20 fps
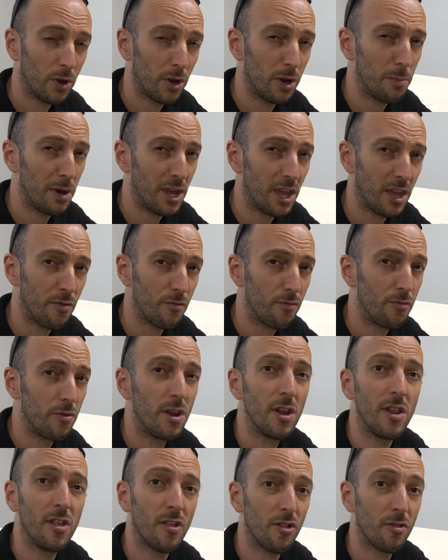going to make a
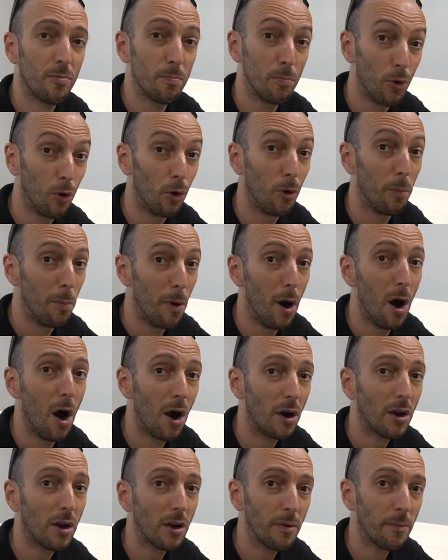really small
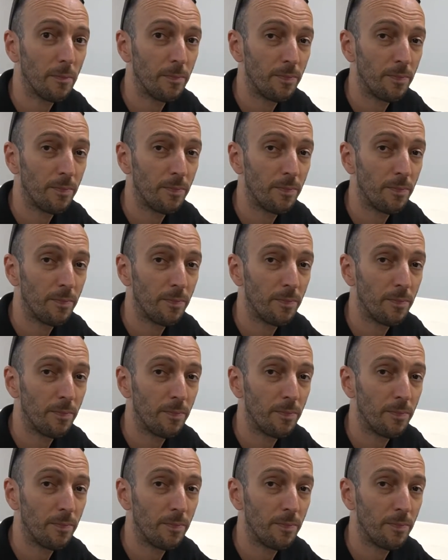mark.